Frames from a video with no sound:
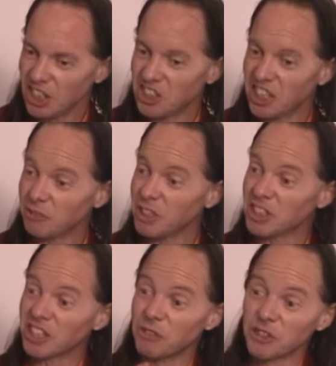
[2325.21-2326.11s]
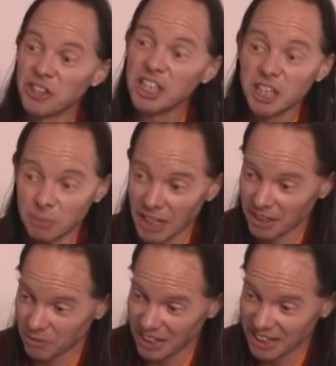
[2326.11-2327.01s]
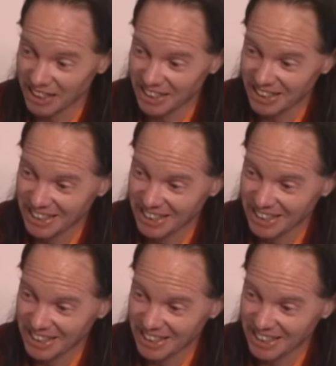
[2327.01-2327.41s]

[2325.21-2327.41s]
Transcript: is the emptiness of your thinking about emptiness,